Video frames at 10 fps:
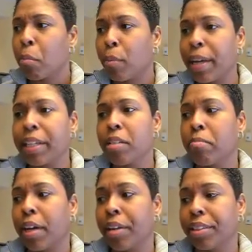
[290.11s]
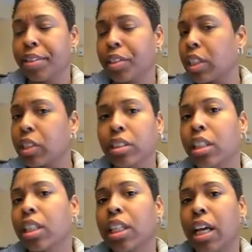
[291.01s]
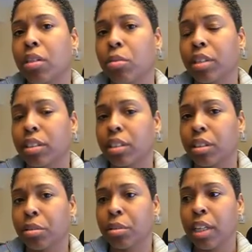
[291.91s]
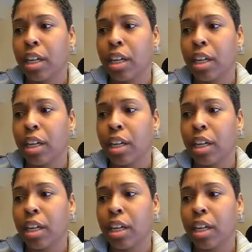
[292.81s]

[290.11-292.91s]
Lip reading: breaking barriers. There's still a lot of work to do.